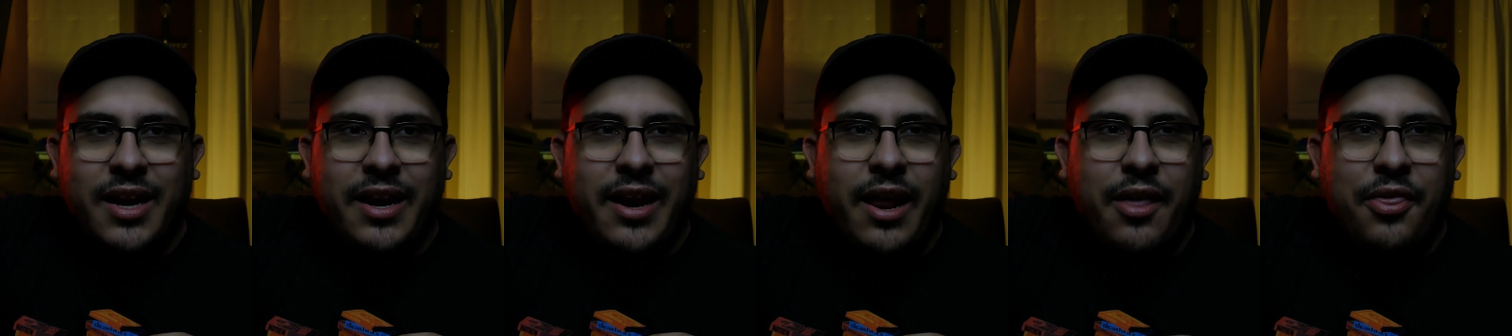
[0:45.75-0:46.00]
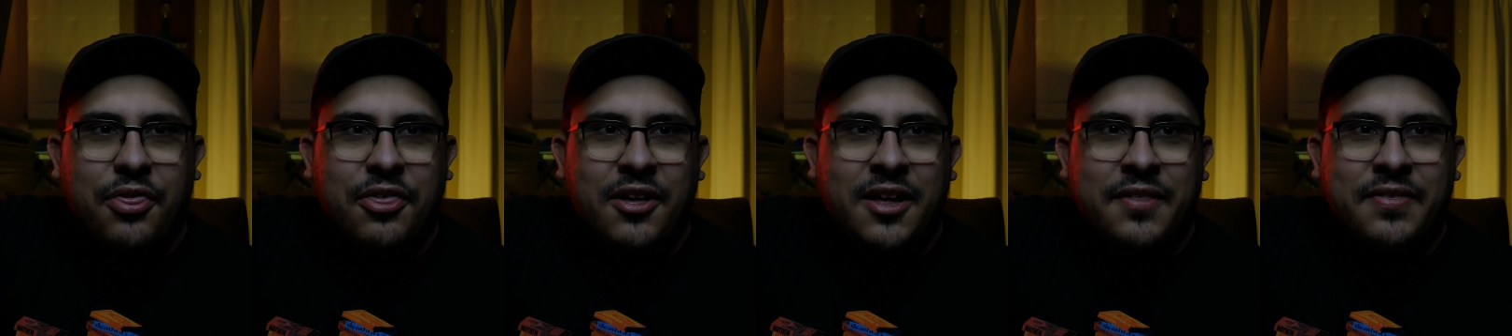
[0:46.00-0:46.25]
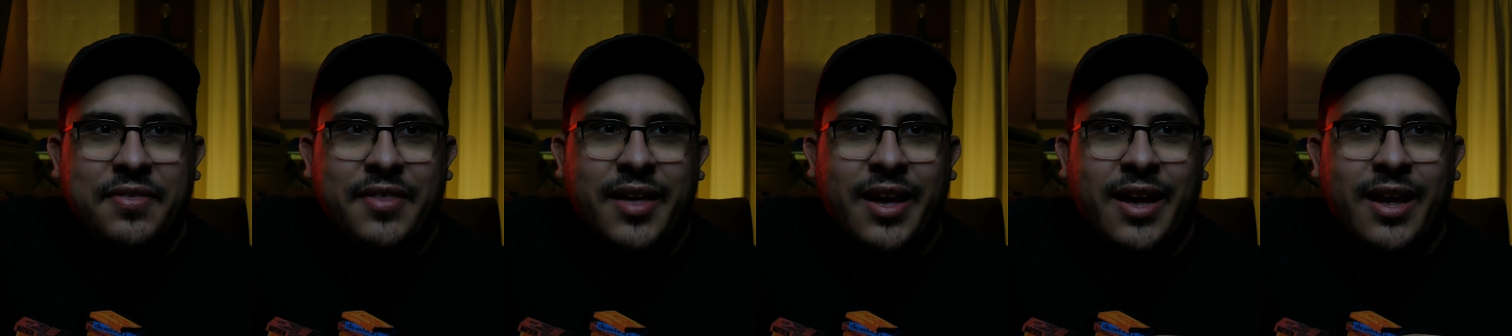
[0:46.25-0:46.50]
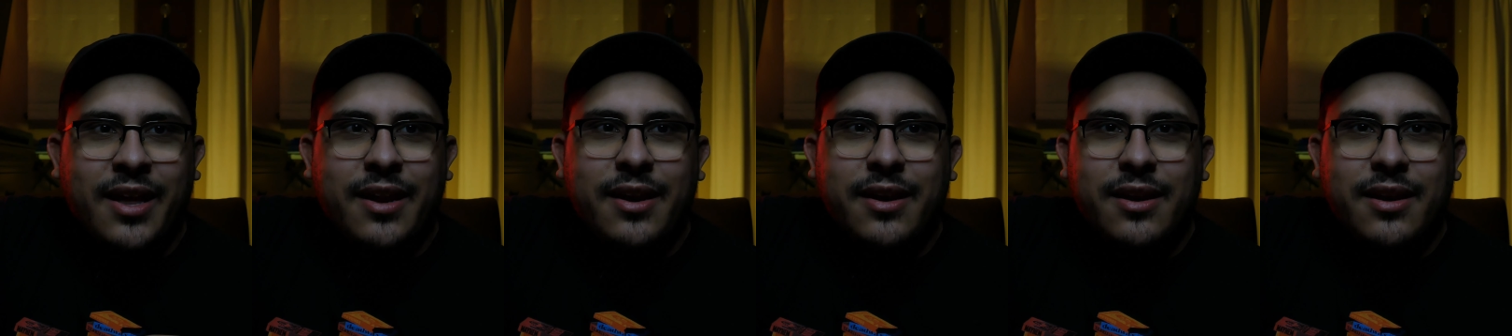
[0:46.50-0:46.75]
and I thought
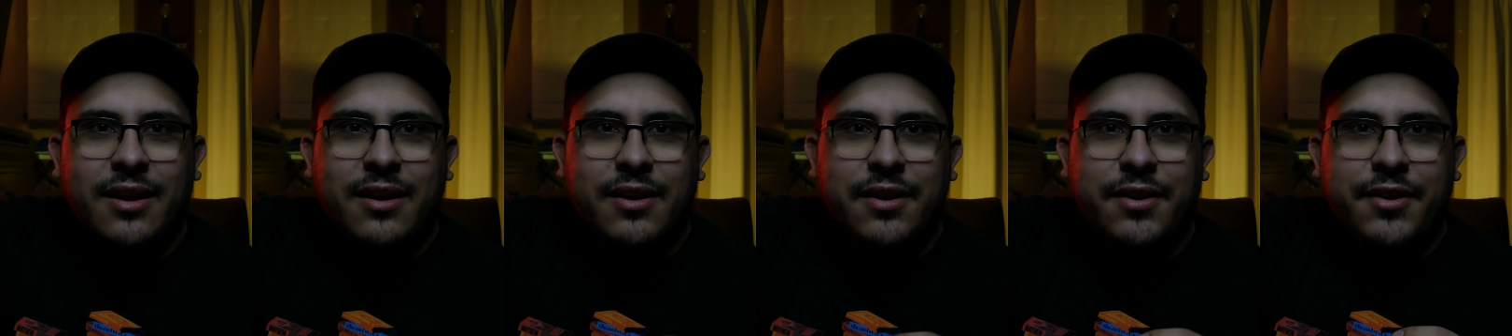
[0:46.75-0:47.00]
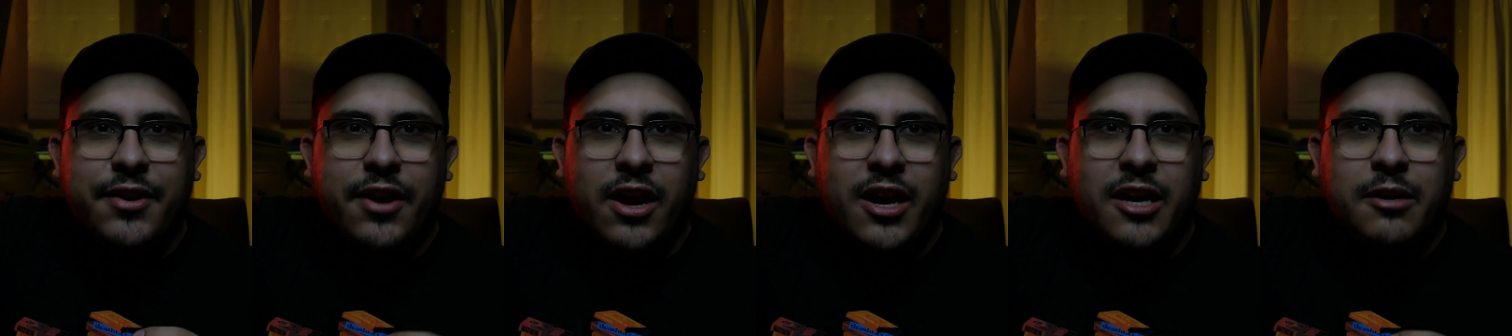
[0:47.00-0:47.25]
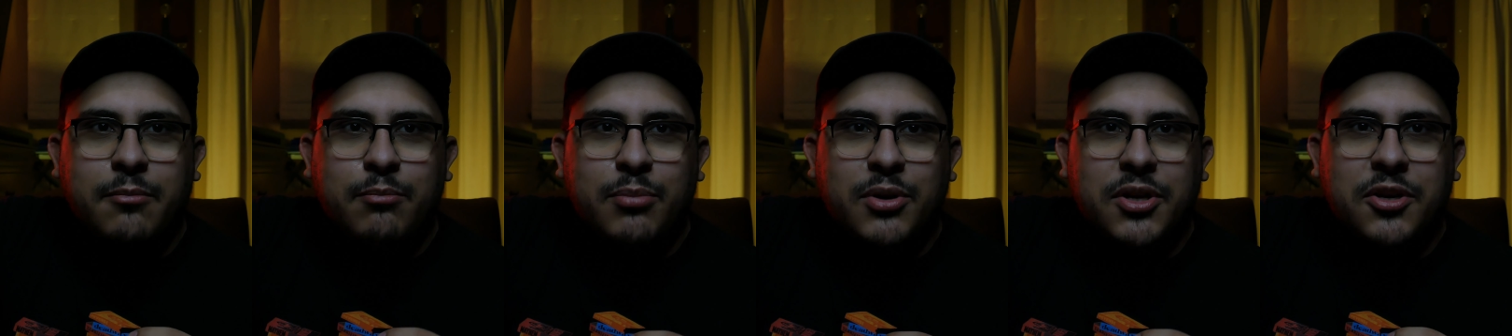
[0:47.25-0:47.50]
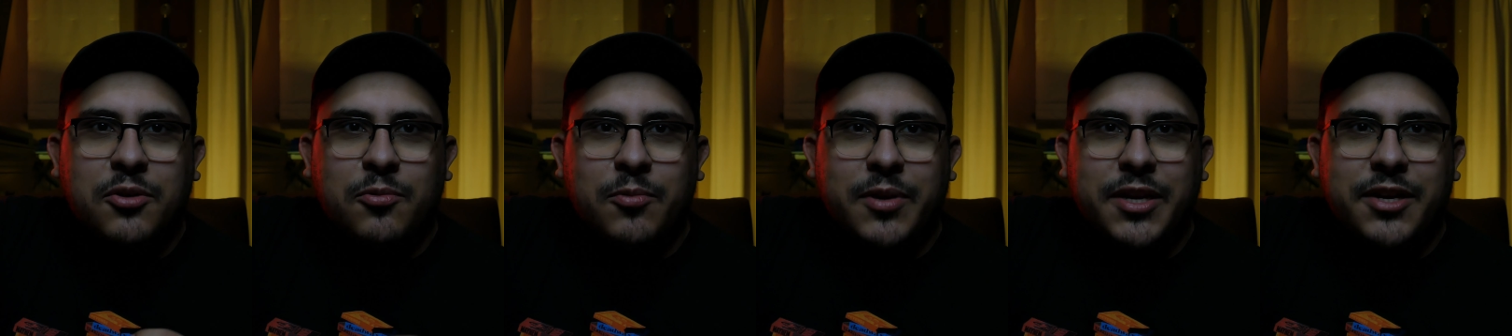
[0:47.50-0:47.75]
that
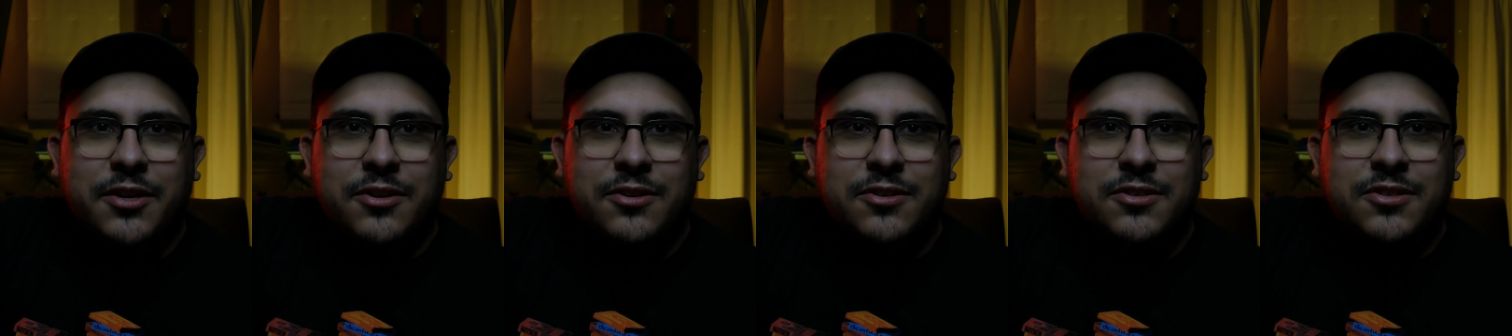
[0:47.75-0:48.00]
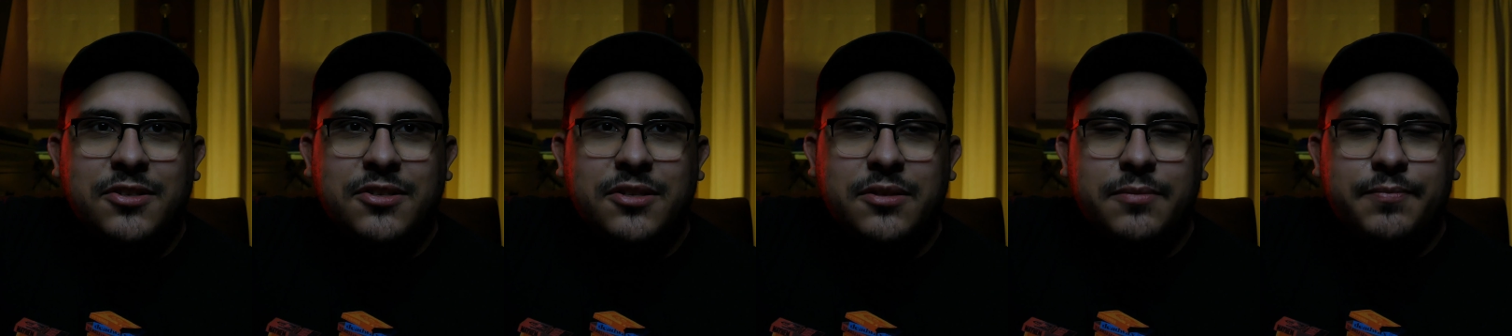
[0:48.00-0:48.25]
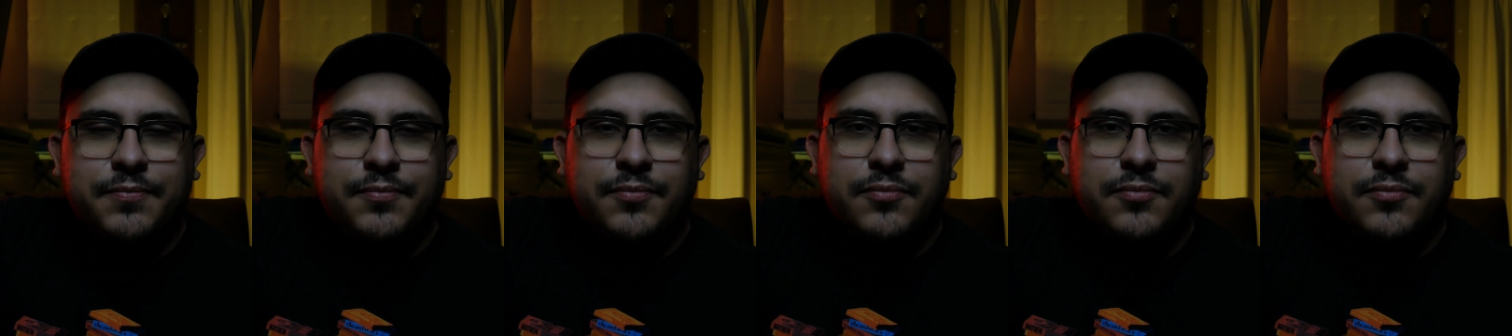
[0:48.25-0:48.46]
non-book readers